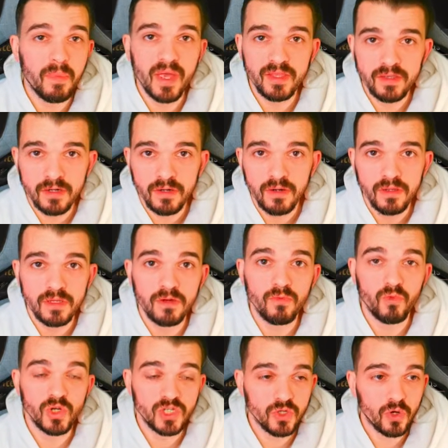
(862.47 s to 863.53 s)
the better the
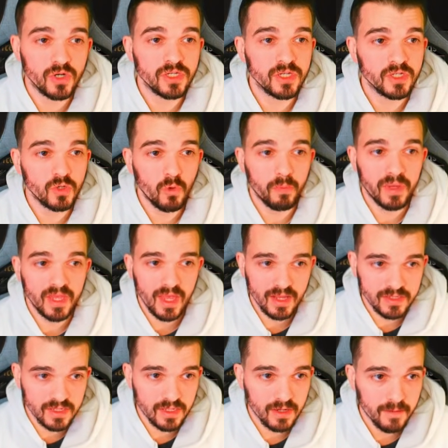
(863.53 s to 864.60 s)
resources you'll be
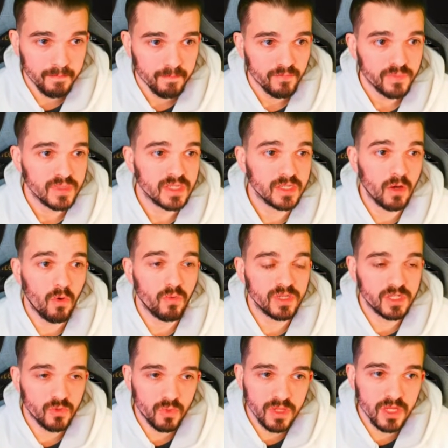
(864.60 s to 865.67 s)
getting. So
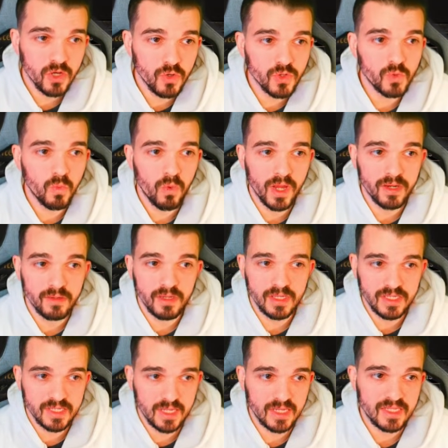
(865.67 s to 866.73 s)
it's really good when
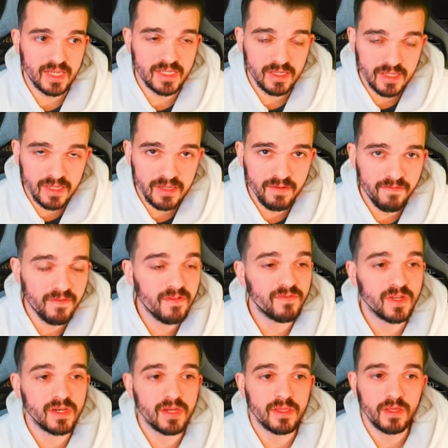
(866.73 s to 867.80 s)
it stays as a
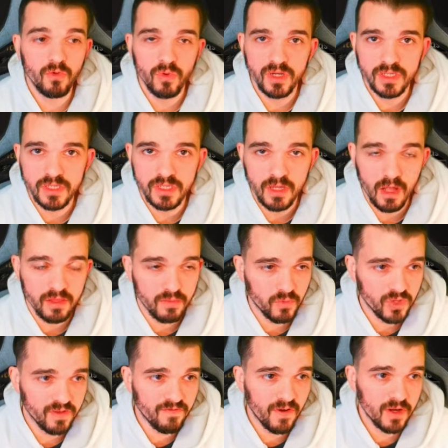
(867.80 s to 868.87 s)
TD15 and increases all the
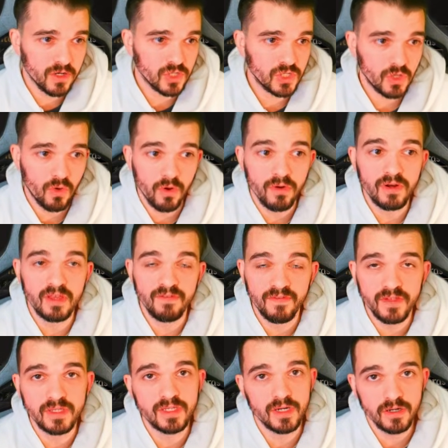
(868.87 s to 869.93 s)
modifiers, or
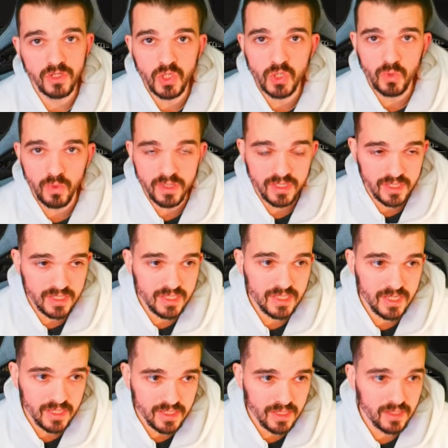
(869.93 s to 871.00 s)
if it turns to a
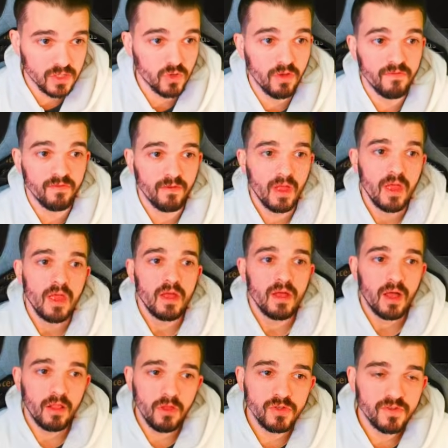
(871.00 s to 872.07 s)
T16. So if
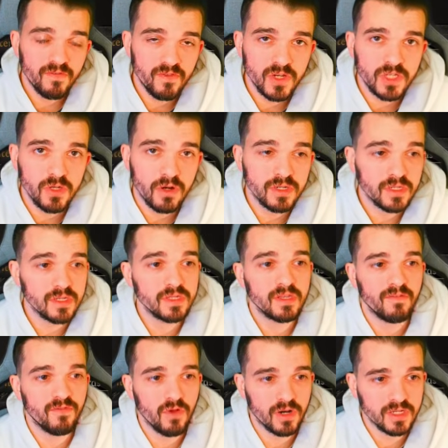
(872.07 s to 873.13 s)
a lot of
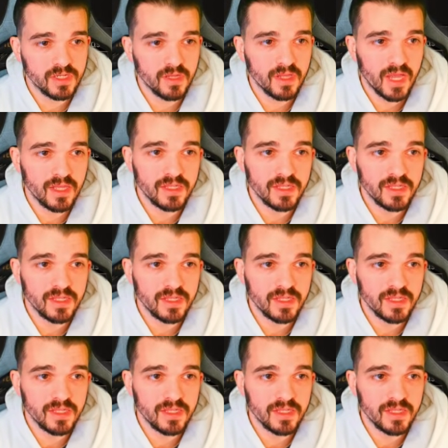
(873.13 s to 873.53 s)
resources, if you are